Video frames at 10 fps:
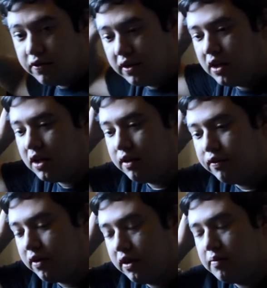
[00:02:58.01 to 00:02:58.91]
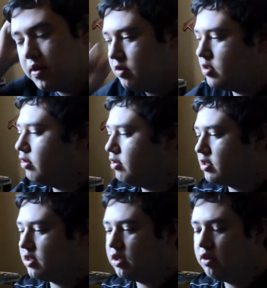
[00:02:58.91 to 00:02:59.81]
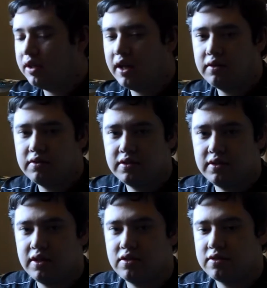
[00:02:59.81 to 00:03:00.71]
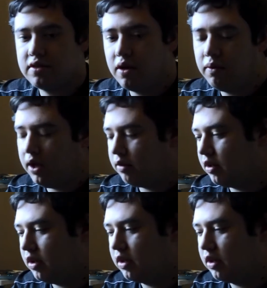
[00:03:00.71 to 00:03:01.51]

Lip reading: in life and the mojo just going out, there's just no way I'm going